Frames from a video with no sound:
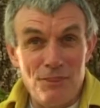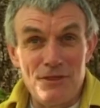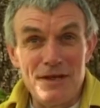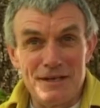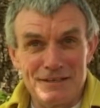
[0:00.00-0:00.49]

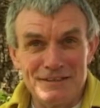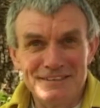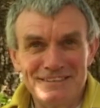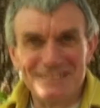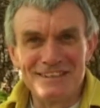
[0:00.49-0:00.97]
thing
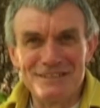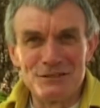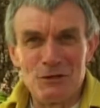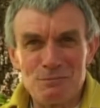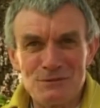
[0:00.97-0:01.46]
that is
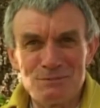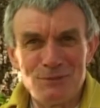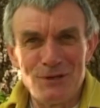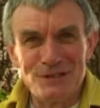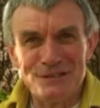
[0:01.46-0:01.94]
open
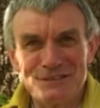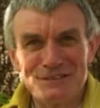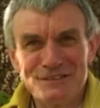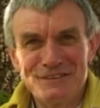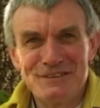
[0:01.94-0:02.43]
space.